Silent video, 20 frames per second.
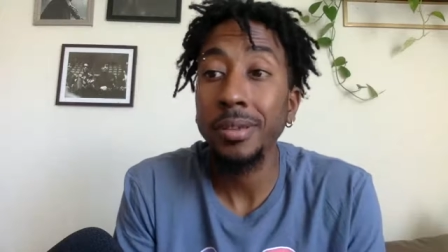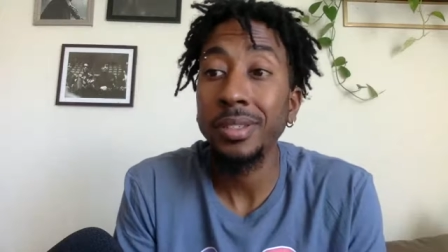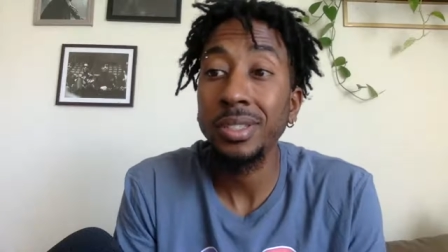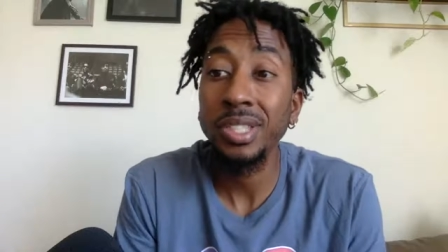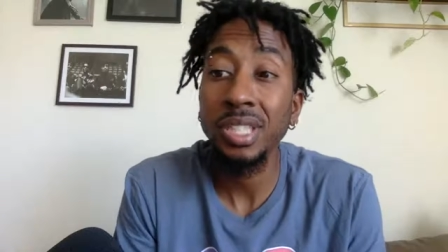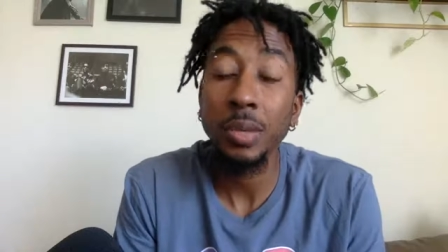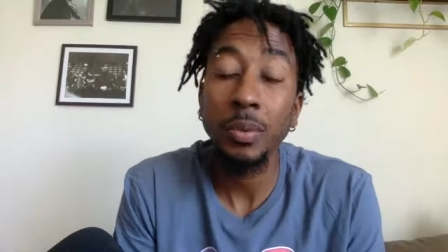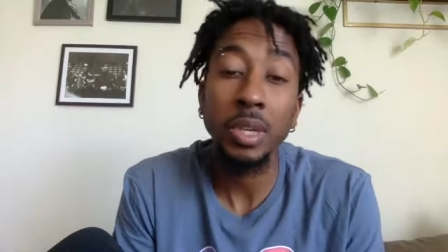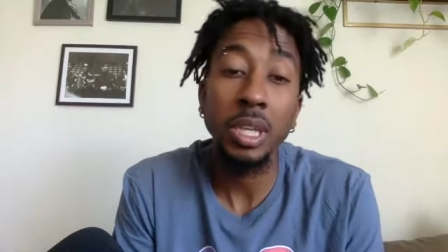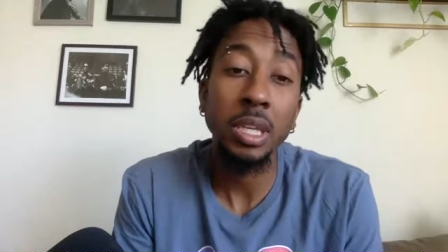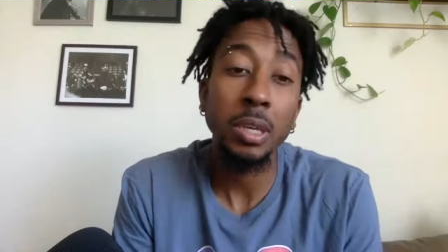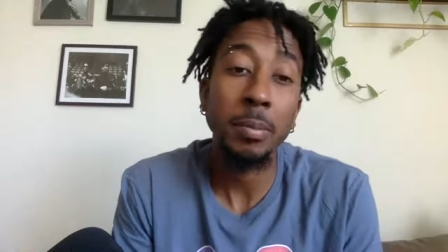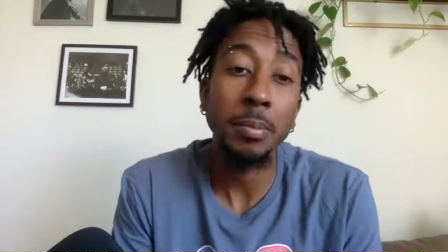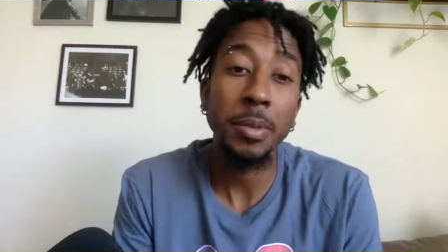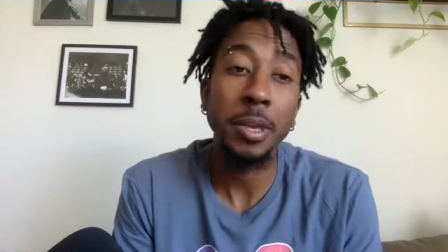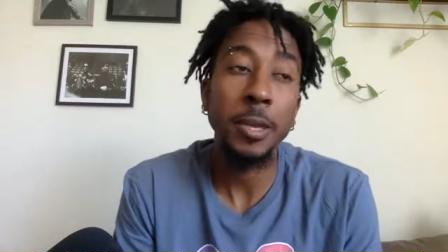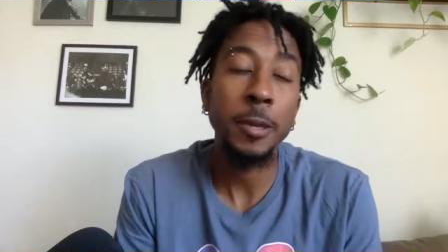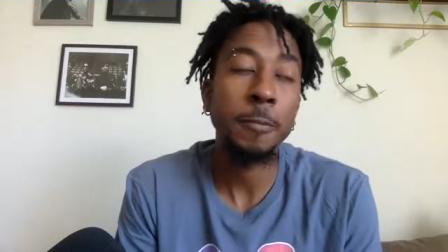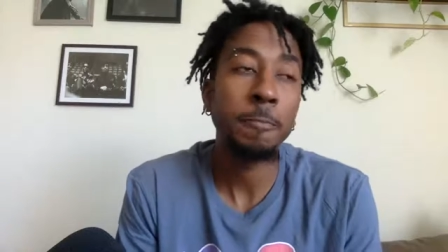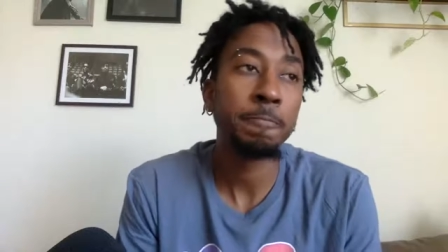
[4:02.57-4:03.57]
to see what he can
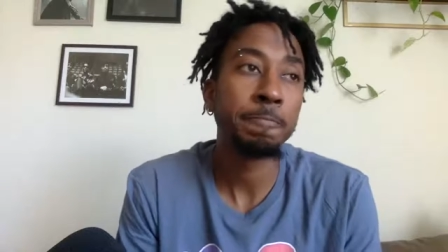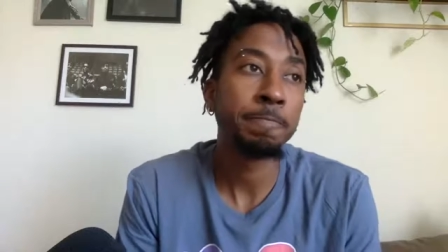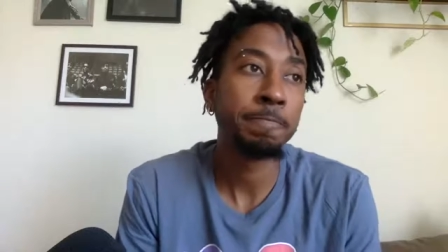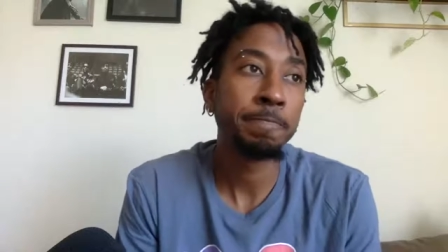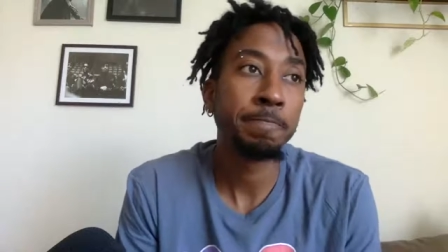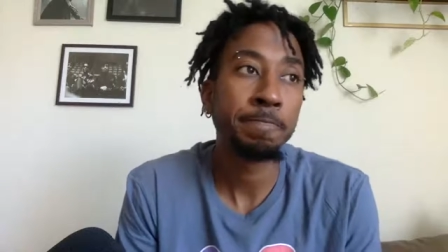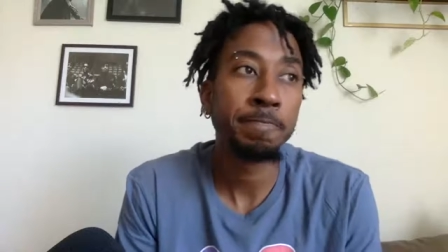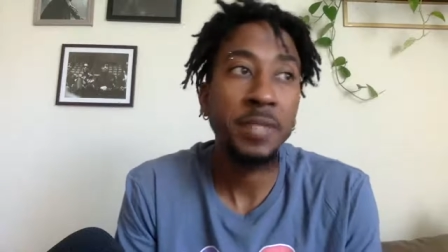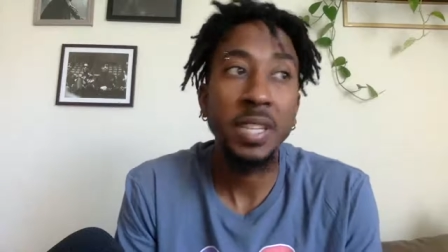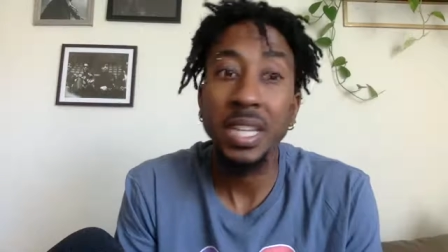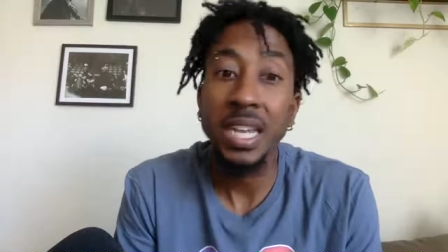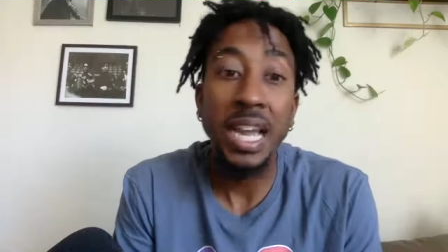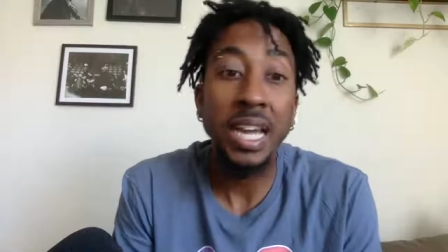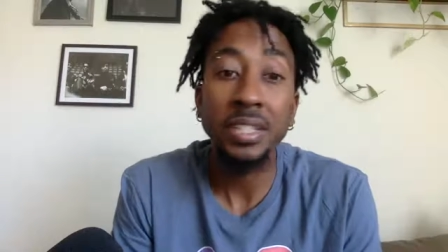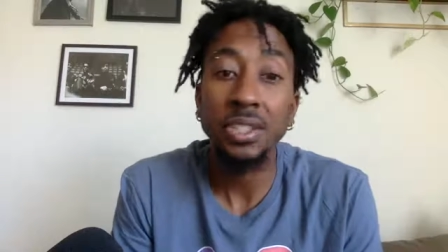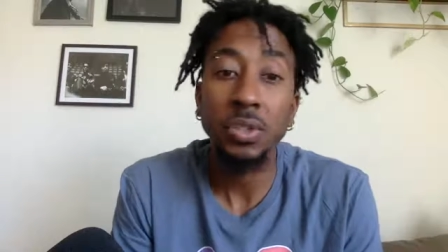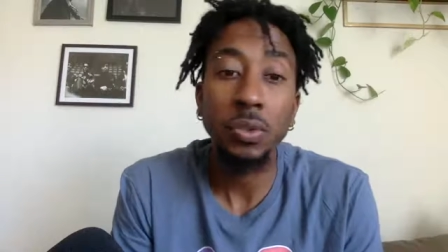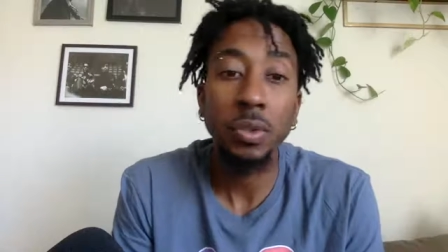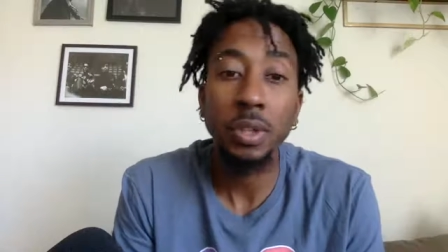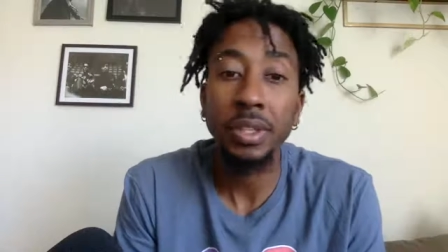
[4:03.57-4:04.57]
be, not
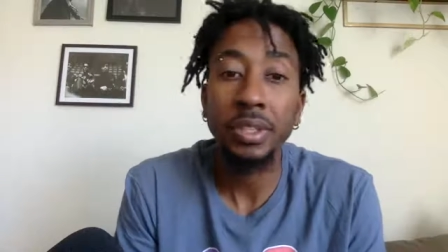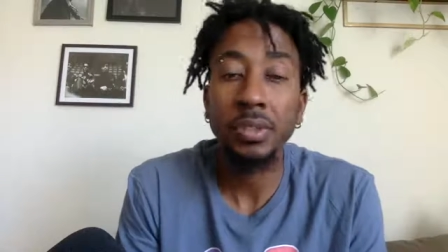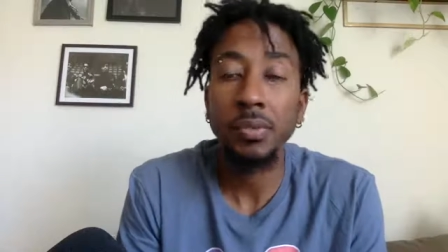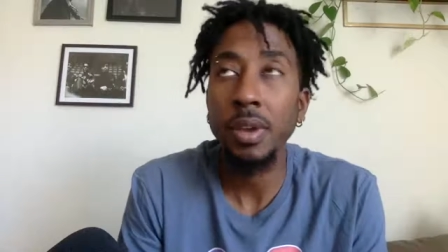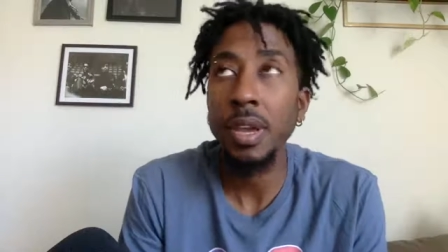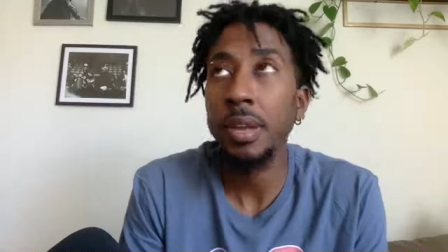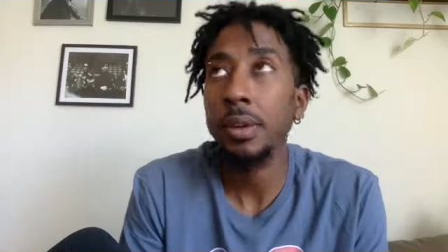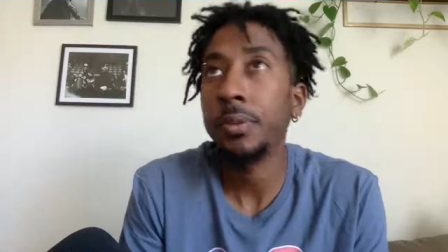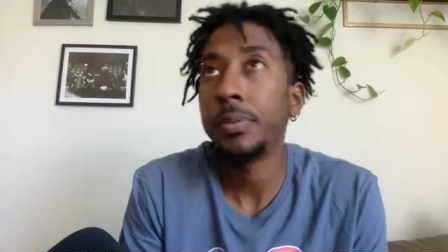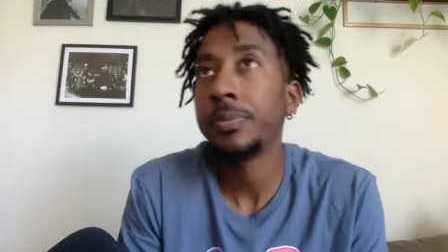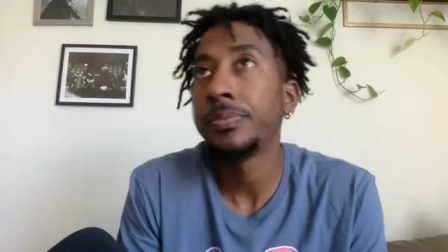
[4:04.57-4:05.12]
Julius Randle.